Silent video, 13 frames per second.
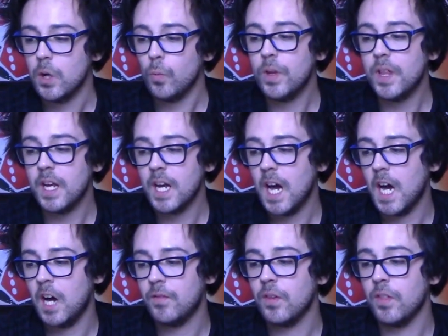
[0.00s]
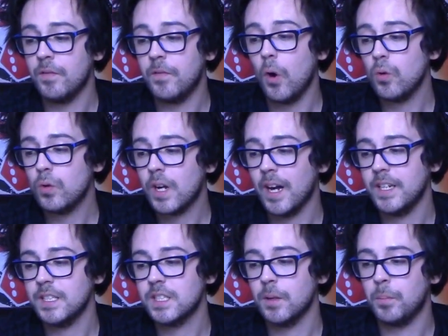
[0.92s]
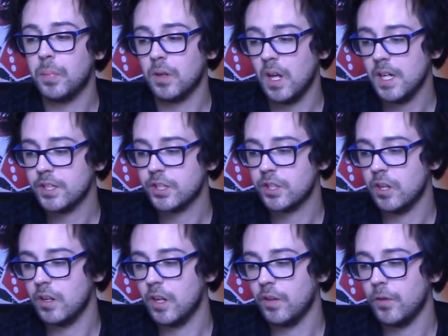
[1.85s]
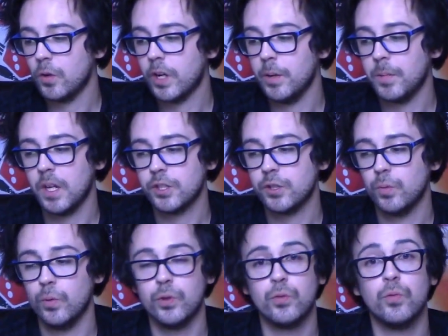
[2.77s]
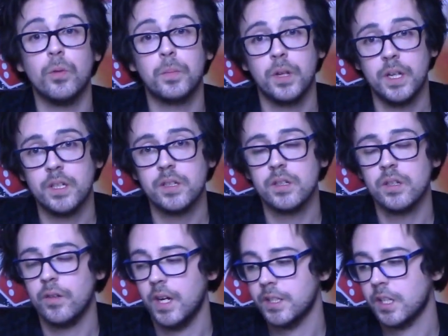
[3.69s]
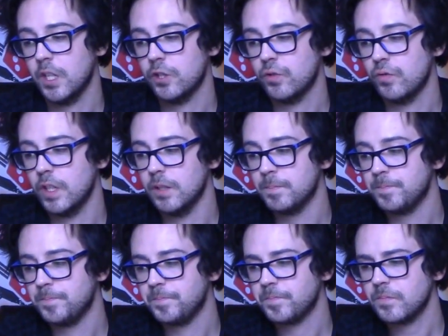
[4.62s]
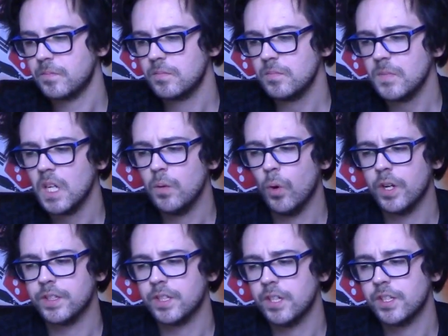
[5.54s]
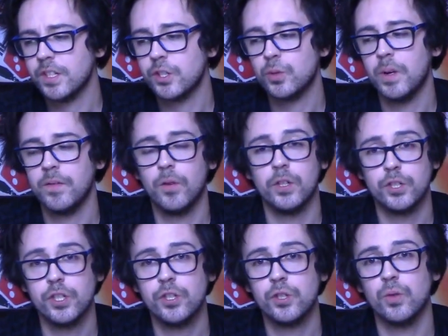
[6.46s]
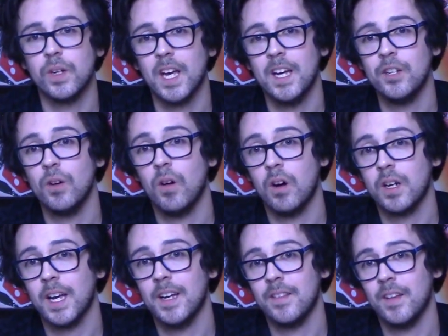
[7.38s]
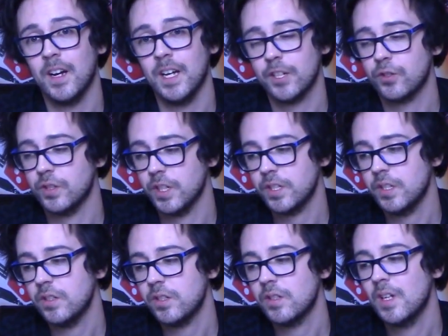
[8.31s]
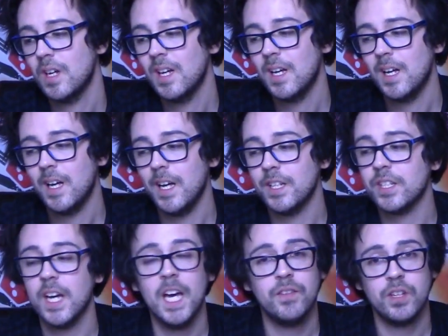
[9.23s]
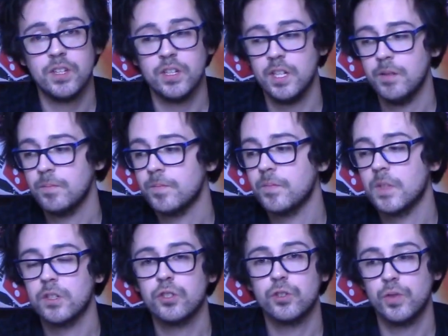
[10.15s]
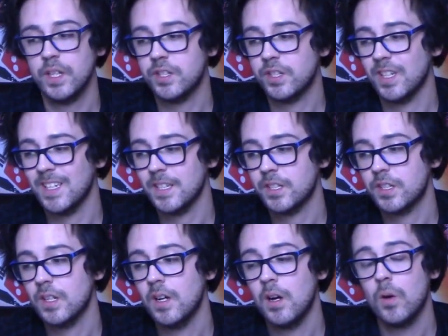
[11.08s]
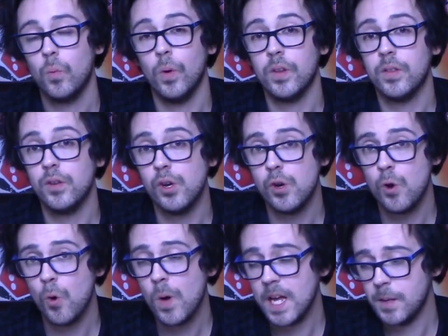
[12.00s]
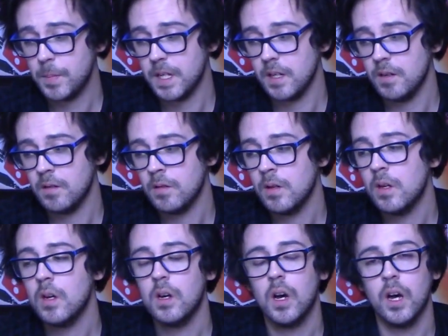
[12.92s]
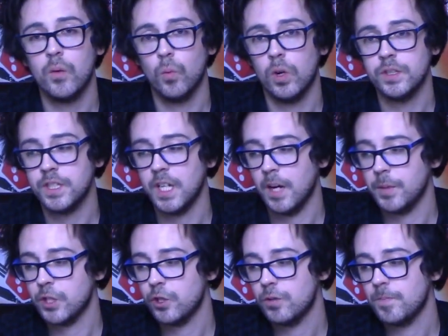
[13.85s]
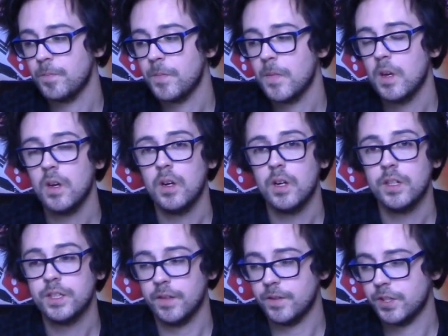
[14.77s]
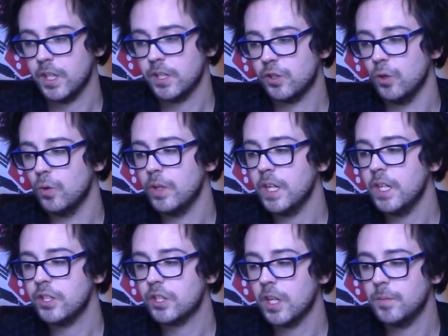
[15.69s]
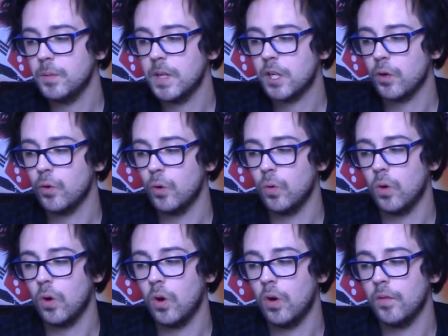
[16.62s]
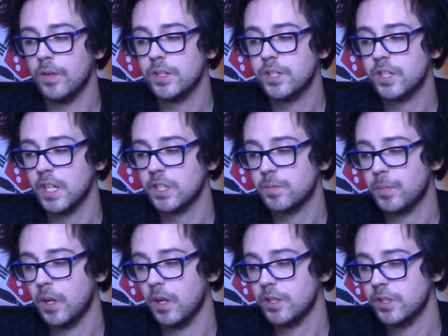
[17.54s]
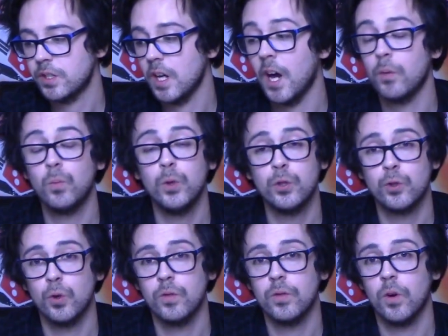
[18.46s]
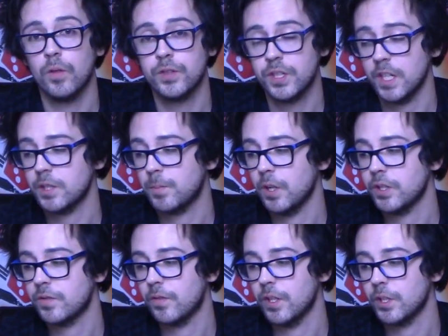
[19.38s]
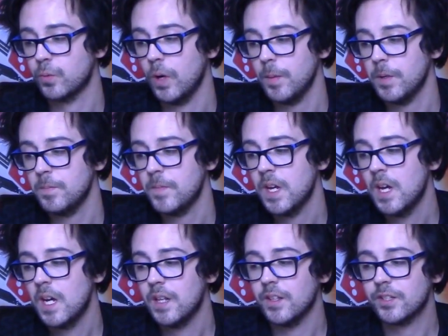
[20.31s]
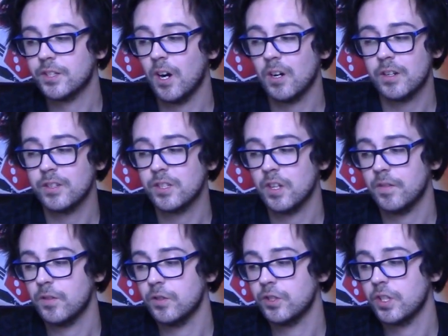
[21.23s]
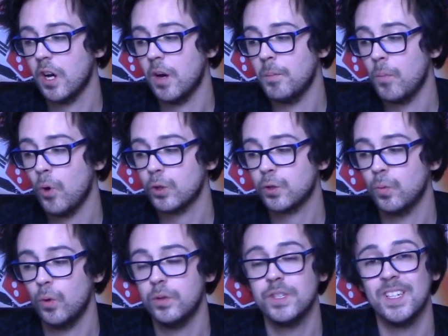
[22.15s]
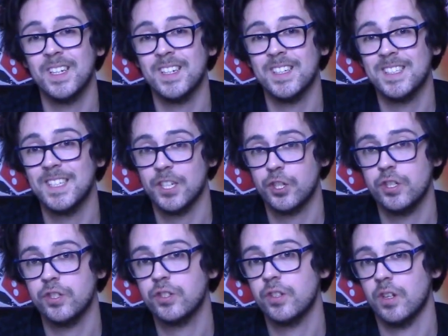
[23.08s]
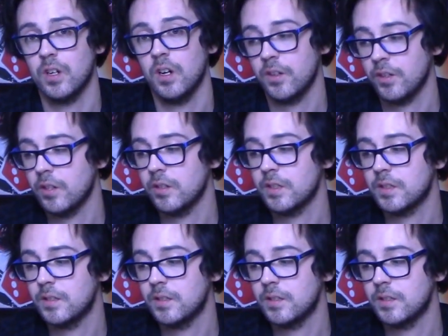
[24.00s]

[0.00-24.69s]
We then have the Volkite Blaster. Now the Volkite Blaster would replace the Eradication Ray. What it does is 24 inches, so again you are getting that extra distance. It is a heavy 3, strength 6, with no AP and 1 damage. The difference though, each time you make a roll of 6+, wound roll of 6+ for this weapon, the target suffers a mortal wound in addition to the other